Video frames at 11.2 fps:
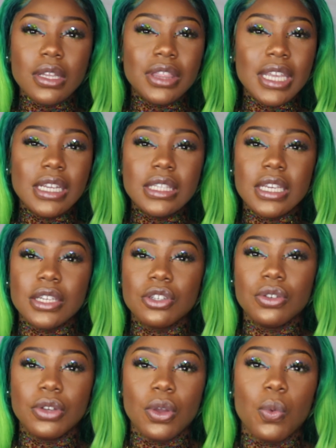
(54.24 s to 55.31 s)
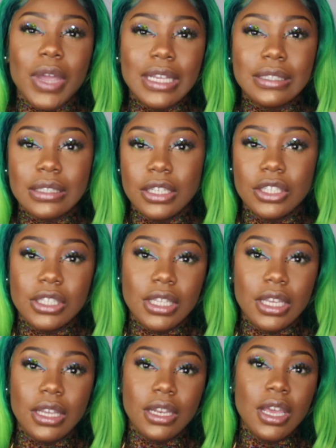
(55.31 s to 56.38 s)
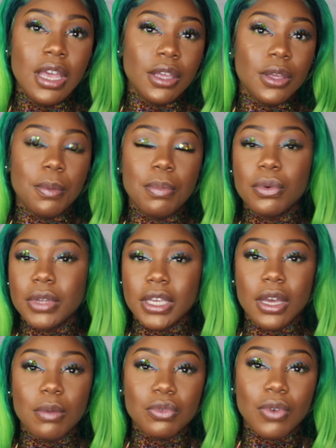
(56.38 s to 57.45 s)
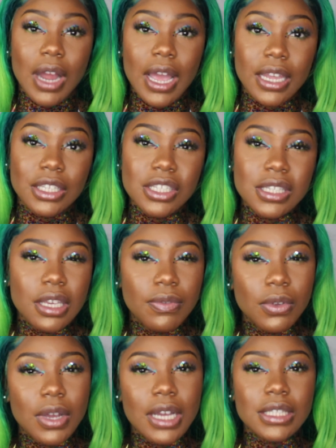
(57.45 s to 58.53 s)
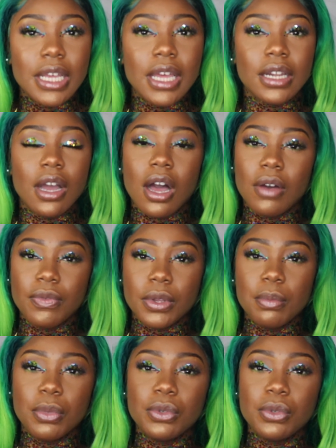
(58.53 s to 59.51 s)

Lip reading: things to get, you know, your waist cinched in, your booty up right. Just give you guys that confident